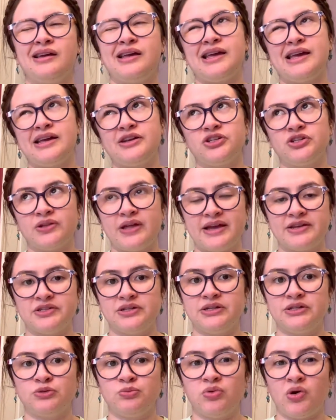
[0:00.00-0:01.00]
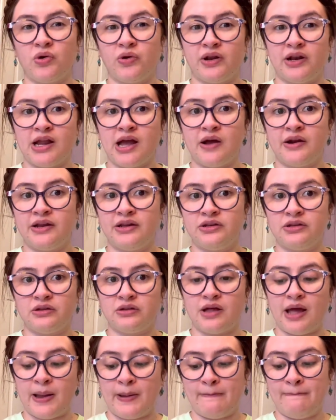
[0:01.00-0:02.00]
Each lesson is broken down into
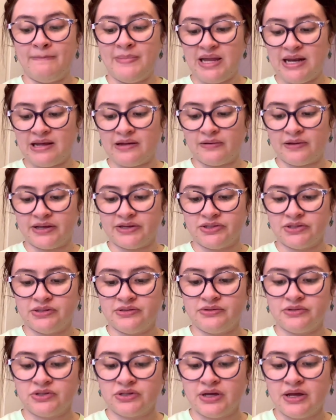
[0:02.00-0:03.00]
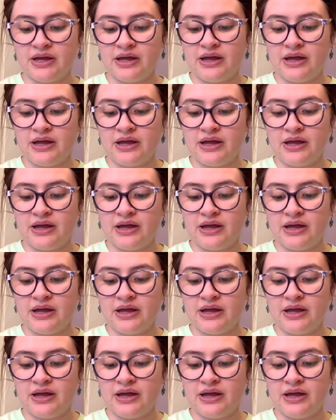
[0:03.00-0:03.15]
like mini lessons